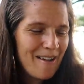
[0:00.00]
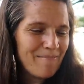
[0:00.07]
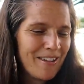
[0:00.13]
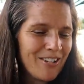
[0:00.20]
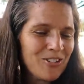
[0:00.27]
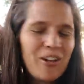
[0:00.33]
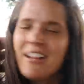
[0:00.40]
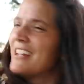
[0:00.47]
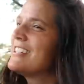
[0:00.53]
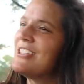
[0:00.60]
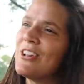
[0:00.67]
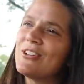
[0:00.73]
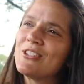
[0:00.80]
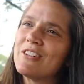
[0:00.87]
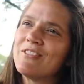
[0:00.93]
I'm like, so I like see
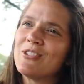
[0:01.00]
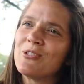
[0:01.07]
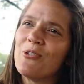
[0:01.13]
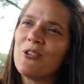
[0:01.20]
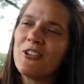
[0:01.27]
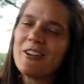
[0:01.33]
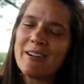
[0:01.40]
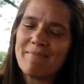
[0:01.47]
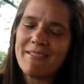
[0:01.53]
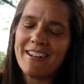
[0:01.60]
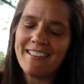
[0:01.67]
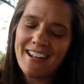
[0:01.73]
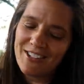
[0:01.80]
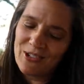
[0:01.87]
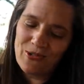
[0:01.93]
all the stuff he's ordering. I'm like,
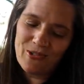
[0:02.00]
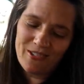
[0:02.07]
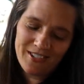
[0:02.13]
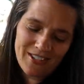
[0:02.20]
that's cool.